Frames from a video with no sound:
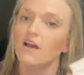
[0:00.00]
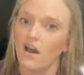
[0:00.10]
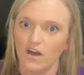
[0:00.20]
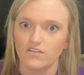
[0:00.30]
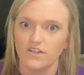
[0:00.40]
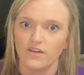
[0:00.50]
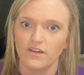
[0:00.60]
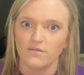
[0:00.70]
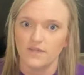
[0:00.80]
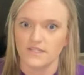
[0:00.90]
Also
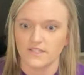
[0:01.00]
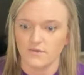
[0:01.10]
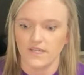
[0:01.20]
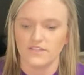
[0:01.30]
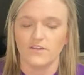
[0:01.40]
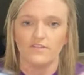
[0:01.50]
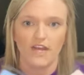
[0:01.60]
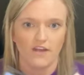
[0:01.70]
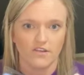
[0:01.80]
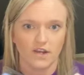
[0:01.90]
good to mix it with, so if it
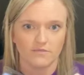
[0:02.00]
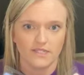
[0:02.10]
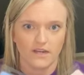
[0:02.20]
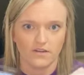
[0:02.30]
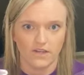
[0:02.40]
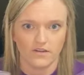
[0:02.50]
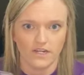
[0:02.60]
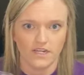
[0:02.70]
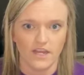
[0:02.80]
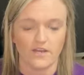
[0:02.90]
ever comes out, y'all
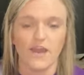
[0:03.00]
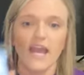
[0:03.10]
need to know.